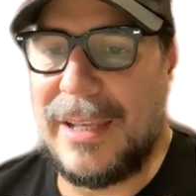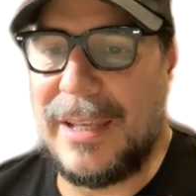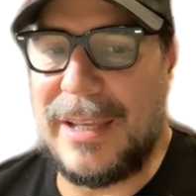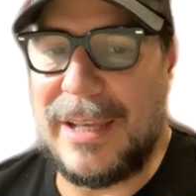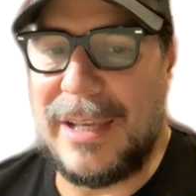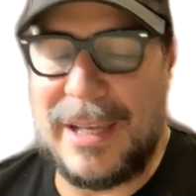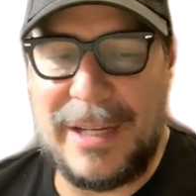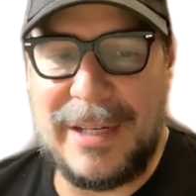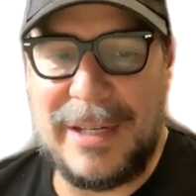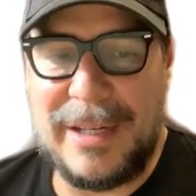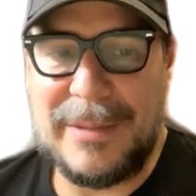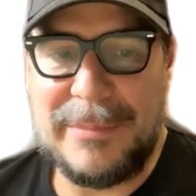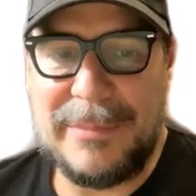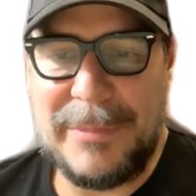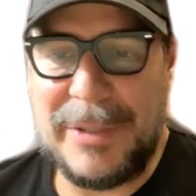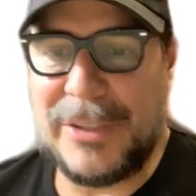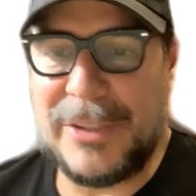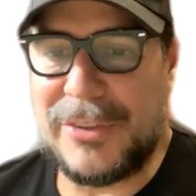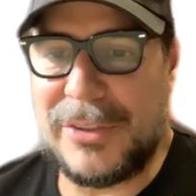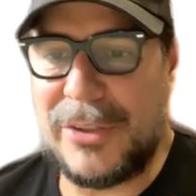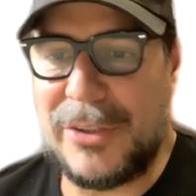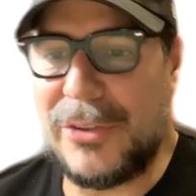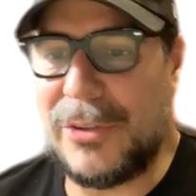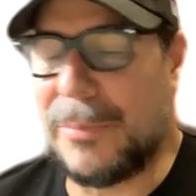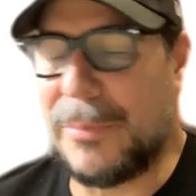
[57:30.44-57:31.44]
And make
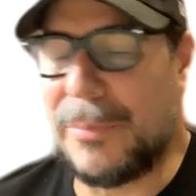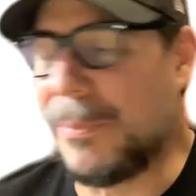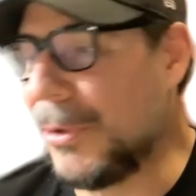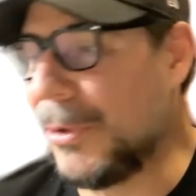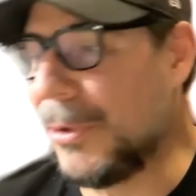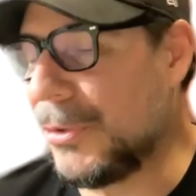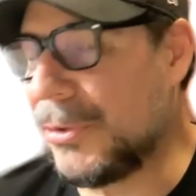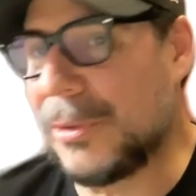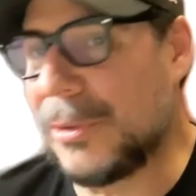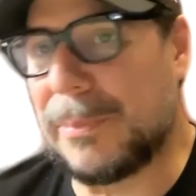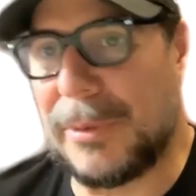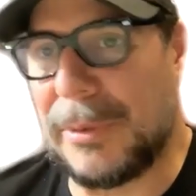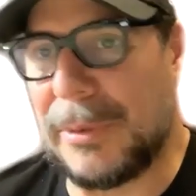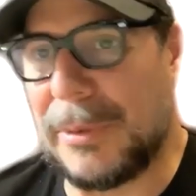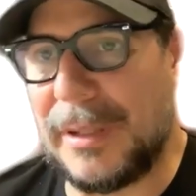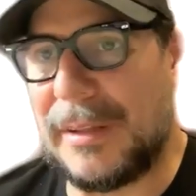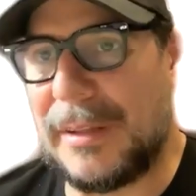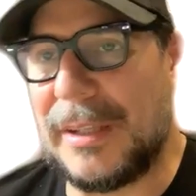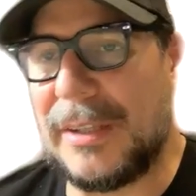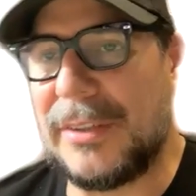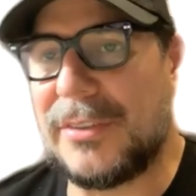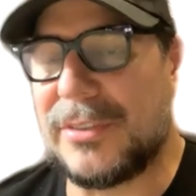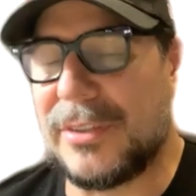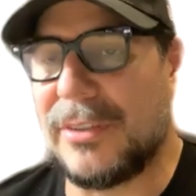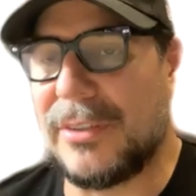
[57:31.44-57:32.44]
sure you push your
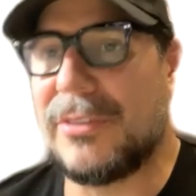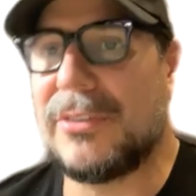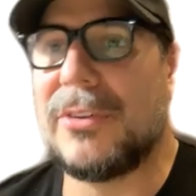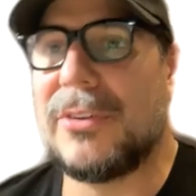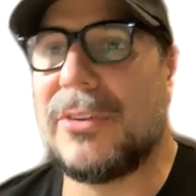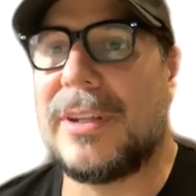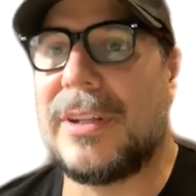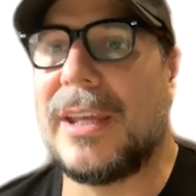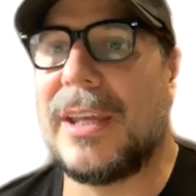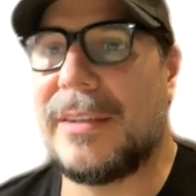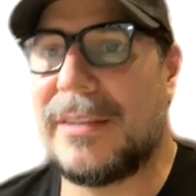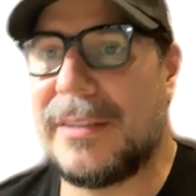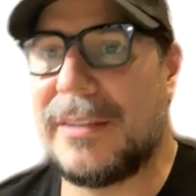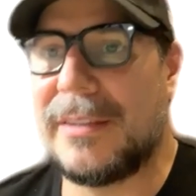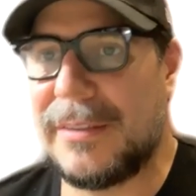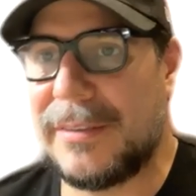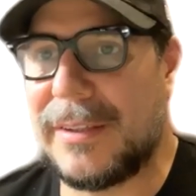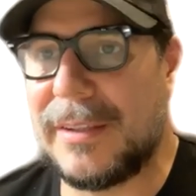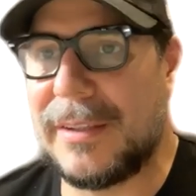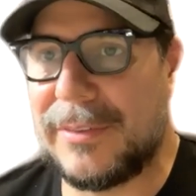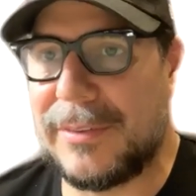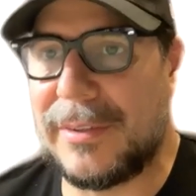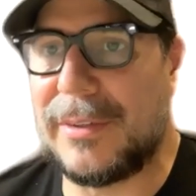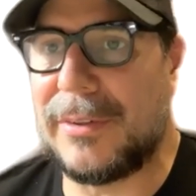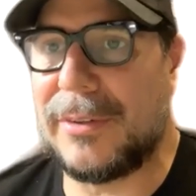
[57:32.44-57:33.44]
politicians to take this
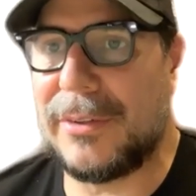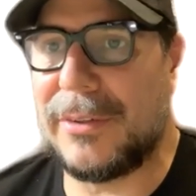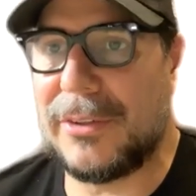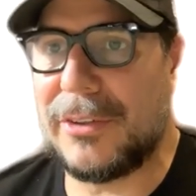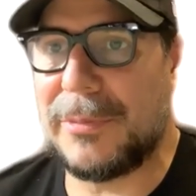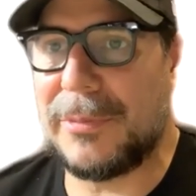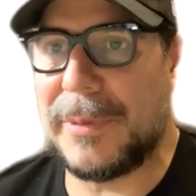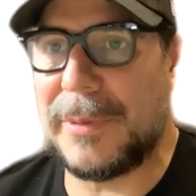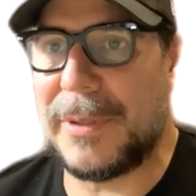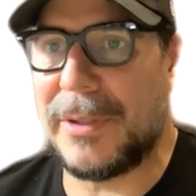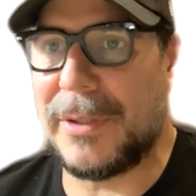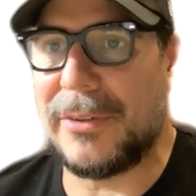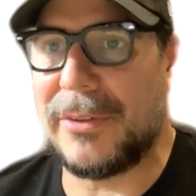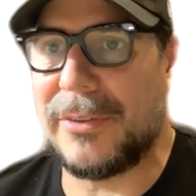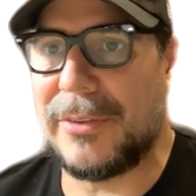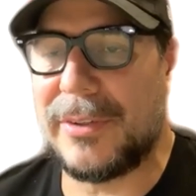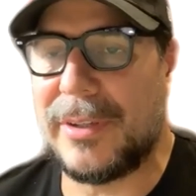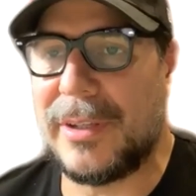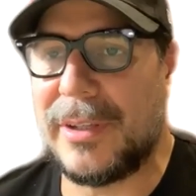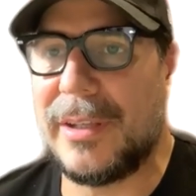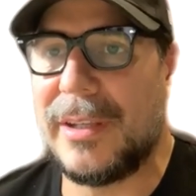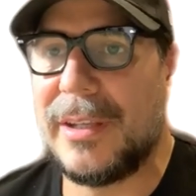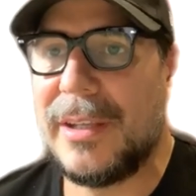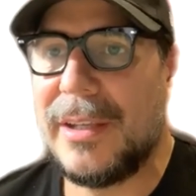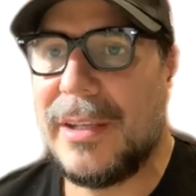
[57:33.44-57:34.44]
thing serious, because
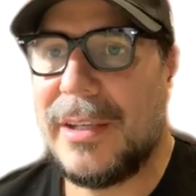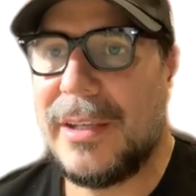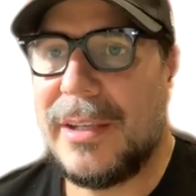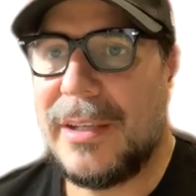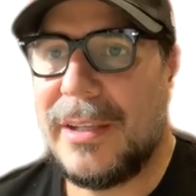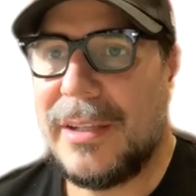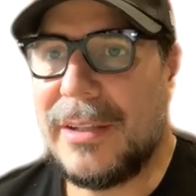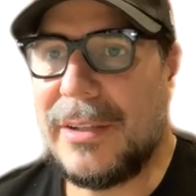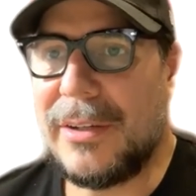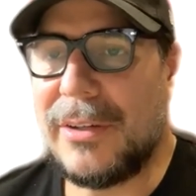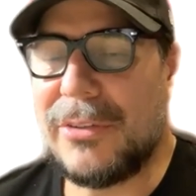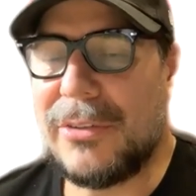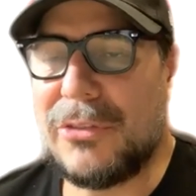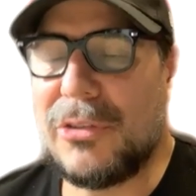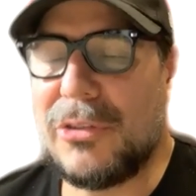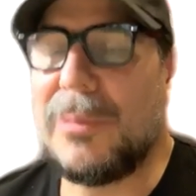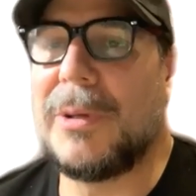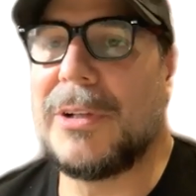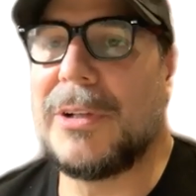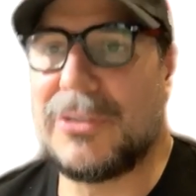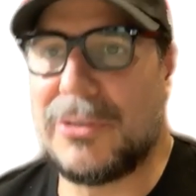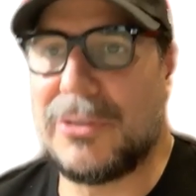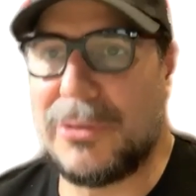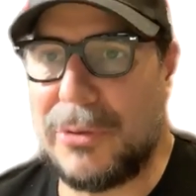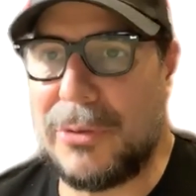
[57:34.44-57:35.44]
there's too
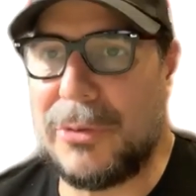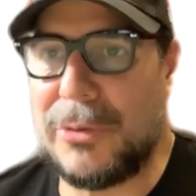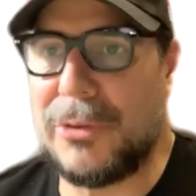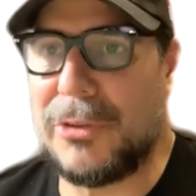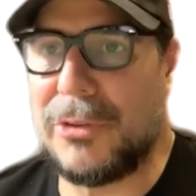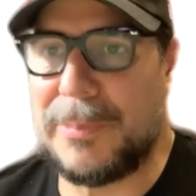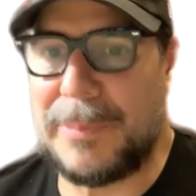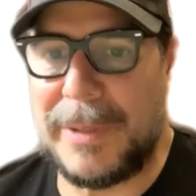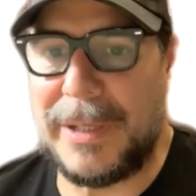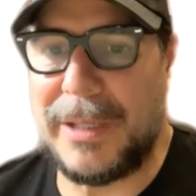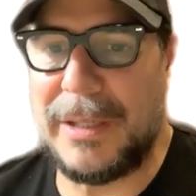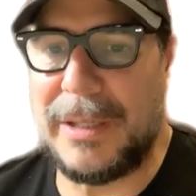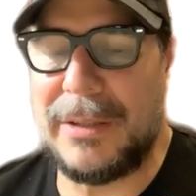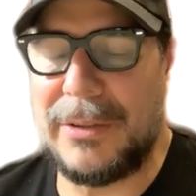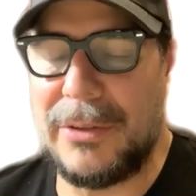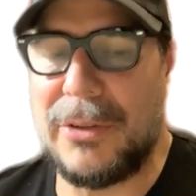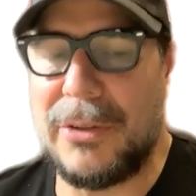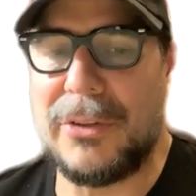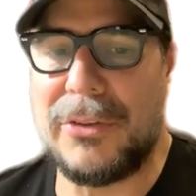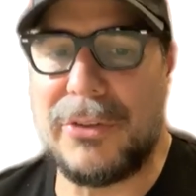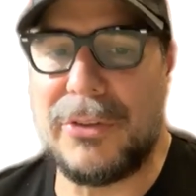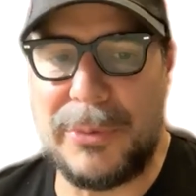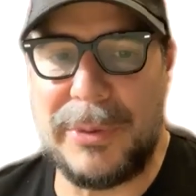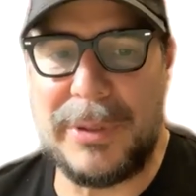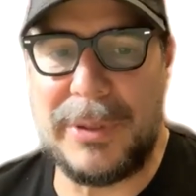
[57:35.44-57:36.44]
much to lose by
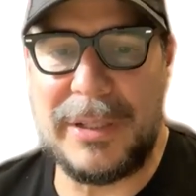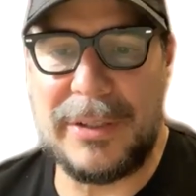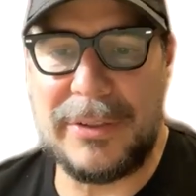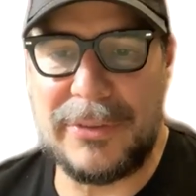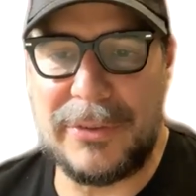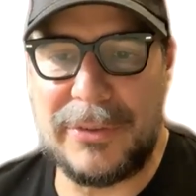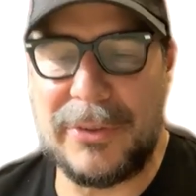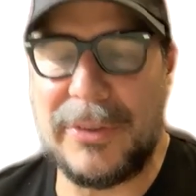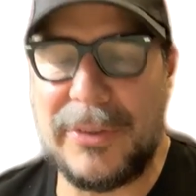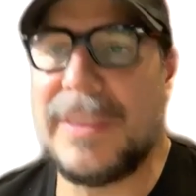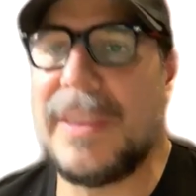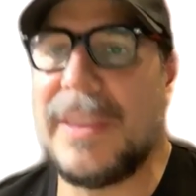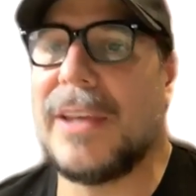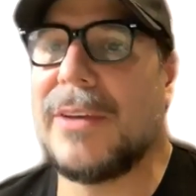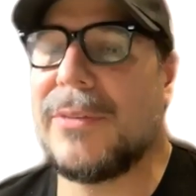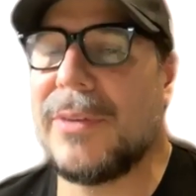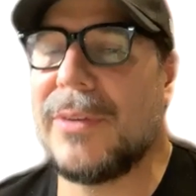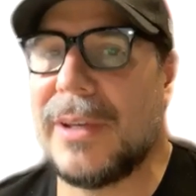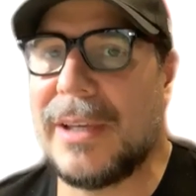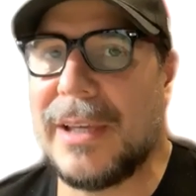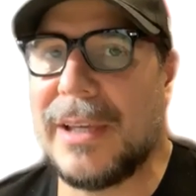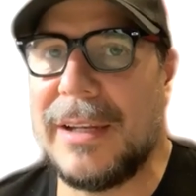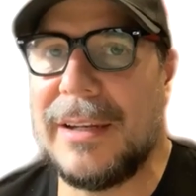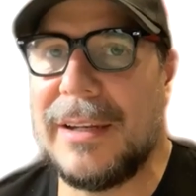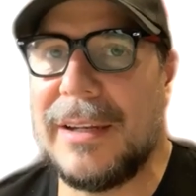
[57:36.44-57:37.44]
not doing it. So thank you
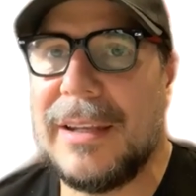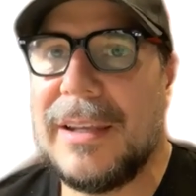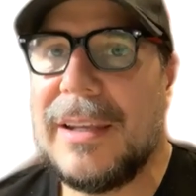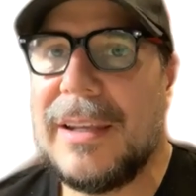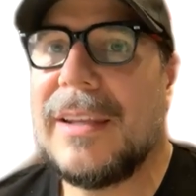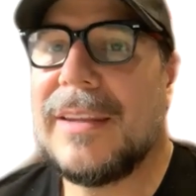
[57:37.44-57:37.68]
again.